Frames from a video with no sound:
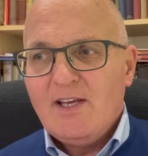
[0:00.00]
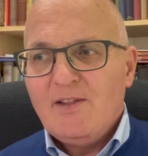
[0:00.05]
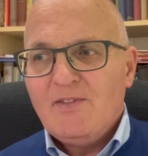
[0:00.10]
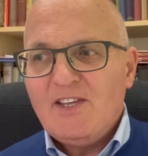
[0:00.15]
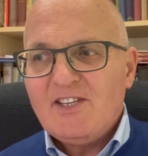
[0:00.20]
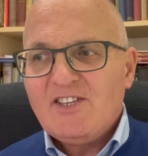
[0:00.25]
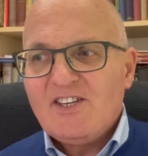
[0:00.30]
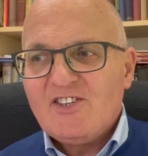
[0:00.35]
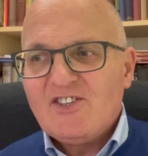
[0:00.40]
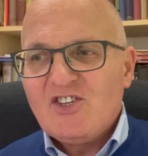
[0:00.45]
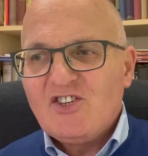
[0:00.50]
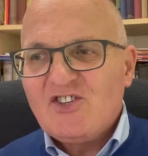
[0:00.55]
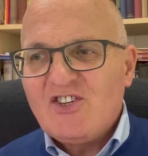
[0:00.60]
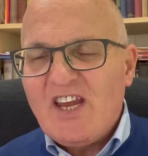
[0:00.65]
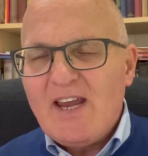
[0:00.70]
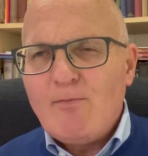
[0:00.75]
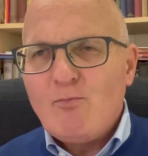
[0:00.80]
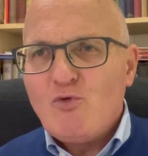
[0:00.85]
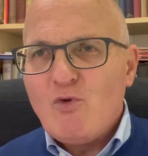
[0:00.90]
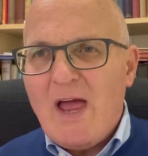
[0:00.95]
This is the
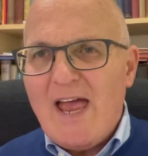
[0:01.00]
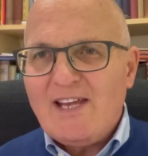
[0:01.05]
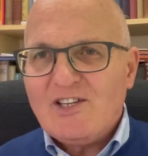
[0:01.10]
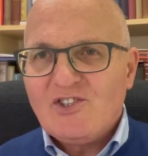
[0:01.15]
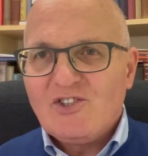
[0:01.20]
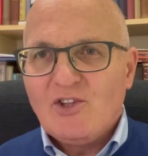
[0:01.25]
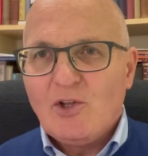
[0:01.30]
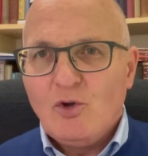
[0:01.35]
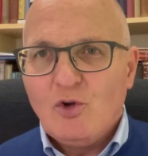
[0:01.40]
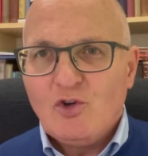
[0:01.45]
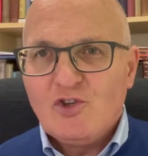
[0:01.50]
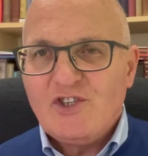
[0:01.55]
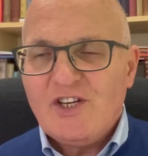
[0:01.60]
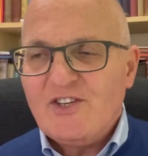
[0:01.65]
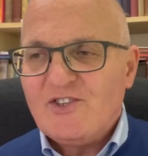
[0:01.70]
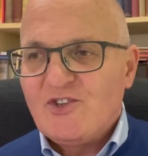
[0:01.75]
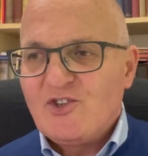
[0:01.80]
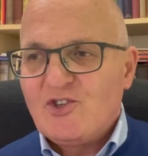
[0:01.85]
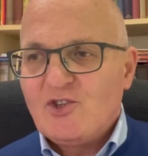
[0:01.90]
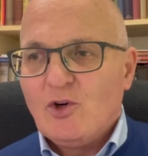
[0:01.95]
same rest the Lord
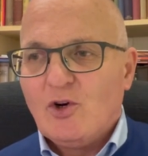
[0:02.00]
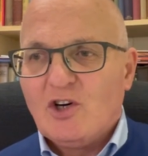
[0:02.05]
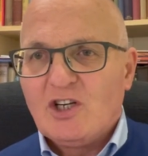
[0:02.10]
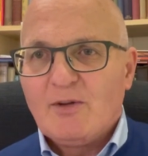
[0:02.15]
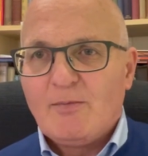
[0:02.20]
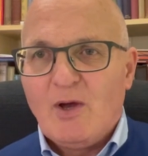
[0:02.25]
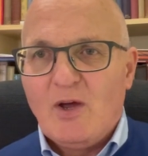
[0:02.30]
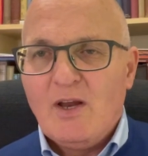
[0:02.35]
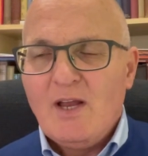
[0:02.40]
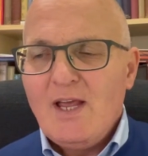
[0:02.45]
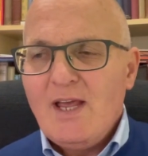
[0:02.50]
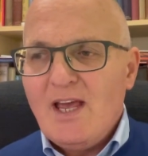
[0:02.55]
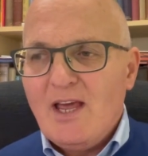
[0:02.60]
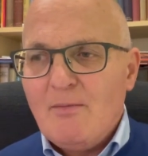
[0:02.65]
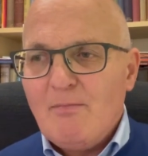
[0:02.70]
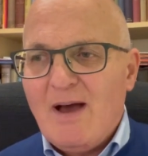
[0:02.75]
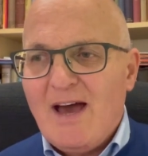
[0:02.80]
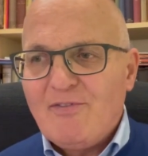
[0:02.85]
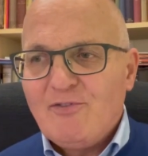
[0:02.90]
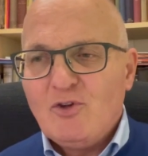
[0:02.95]
Jesus talked about
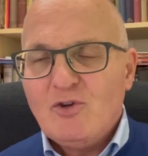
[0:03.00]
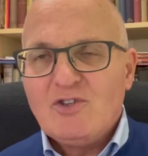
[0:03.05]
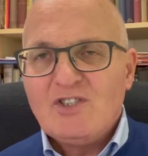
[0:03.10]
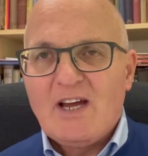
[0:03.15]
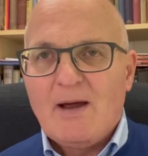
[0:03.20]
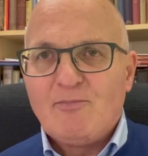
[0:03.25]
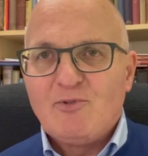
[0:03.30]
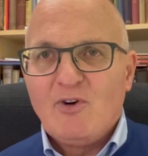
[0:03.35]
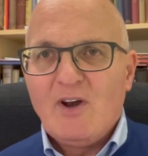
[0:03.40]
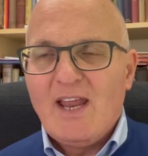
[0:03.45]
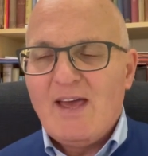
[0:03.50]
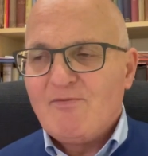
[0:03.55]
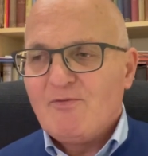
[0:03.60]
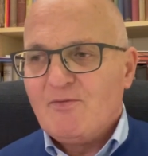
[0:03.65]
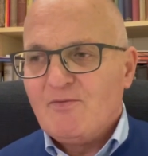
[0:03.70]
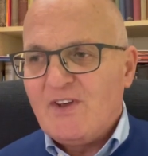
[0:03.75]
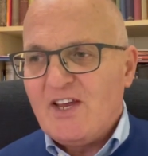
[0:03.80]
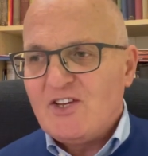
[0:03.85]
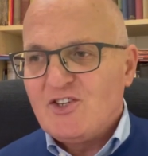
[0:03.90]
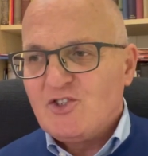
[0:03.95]
in Matthew chapter 11,
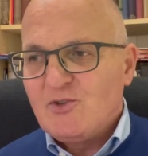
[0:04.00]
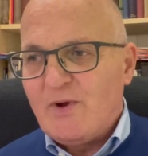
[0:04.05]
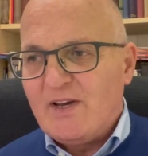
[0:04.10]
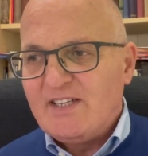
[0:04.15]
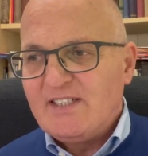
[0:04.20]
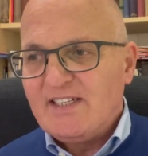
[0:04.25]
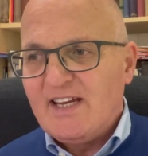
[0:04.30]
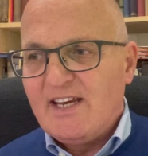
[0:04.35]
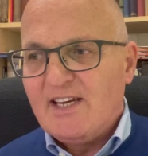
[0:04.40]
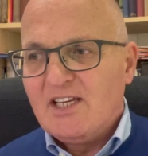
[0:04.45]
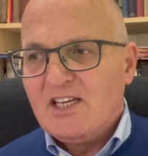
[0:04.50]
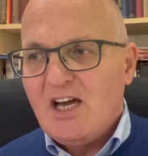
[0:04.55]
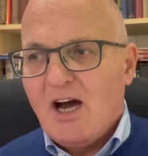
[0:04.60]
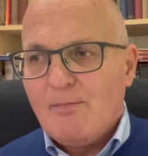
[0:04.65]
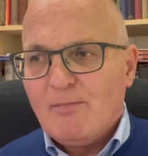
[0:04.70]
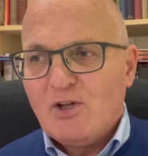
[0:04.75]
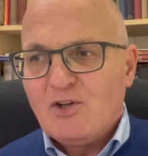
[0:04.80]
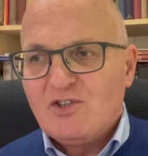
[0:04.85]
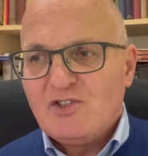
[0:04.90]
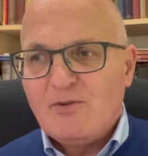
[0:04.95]
verse 28.
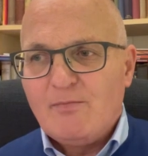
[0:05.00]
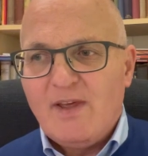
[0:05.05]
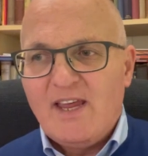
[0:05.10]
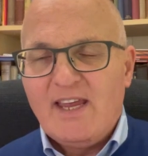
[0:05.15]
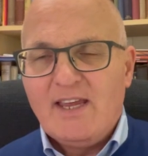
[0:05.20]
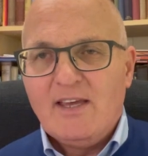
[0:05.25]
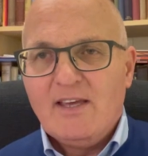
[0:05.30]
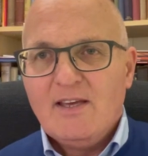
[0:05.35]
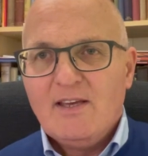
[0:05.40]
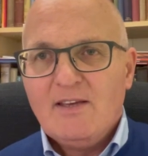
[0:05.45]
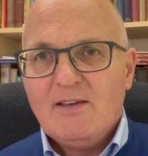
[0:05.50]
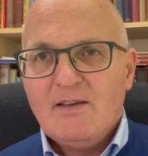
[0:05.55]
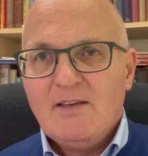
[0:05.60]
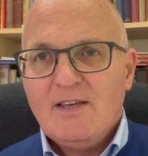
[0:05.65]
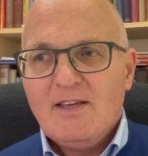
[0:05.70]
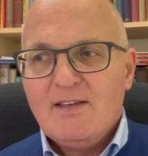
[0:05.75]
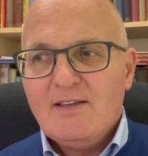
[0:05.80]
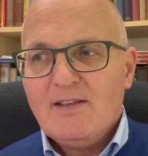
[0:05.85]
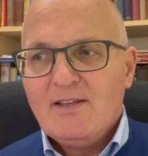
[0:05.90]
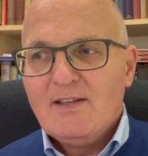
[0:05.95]
Come unto me,
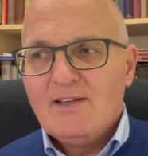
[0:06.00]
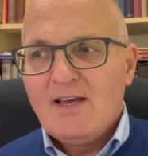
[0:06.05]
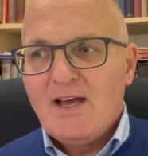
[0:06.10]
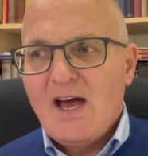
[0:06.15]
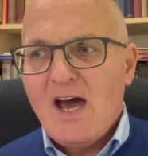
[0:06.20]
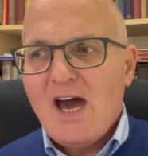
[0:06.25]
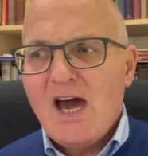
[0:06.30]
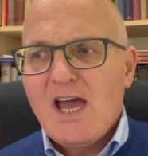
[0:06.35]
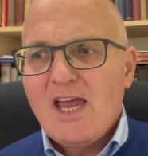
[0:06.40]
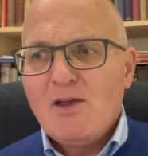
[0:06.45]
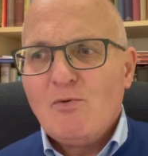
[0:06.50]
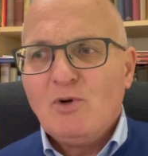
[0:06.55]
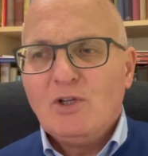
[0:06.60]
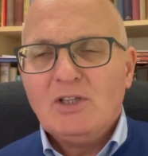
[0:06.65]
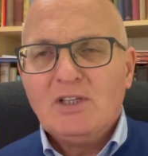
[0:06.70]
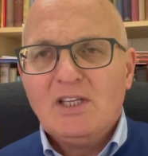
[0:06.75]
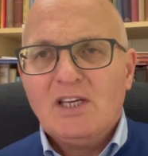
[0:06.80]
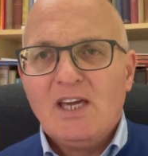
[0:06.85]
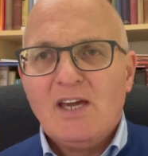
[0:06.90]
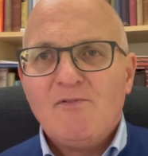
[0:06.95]
I
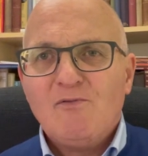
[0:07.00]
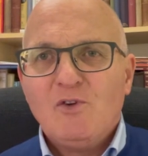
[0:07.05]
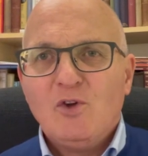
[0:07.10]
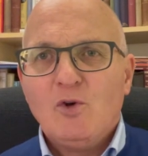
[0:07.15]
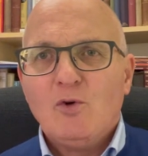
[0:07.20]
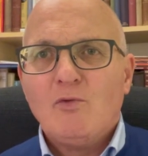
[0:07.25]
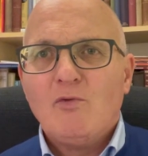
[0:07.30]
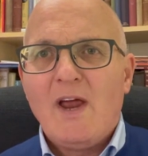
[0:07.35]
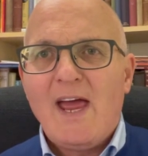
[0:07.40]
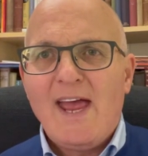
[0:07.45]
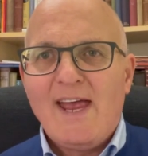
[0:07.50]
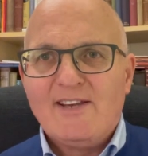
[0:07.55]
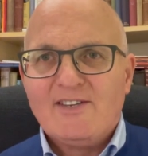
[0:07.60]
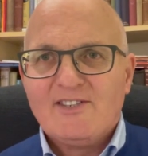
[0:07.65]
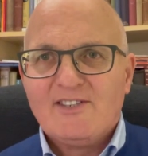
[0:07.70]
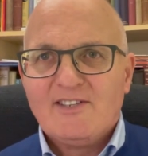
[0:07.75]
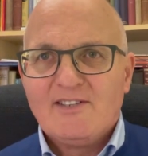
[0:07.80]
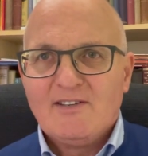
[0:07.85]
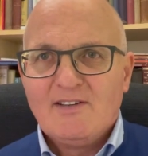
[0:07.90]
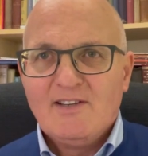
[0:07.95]
will give you
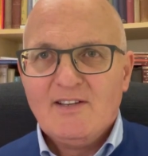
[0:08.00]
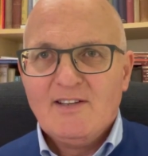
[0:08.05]
rest.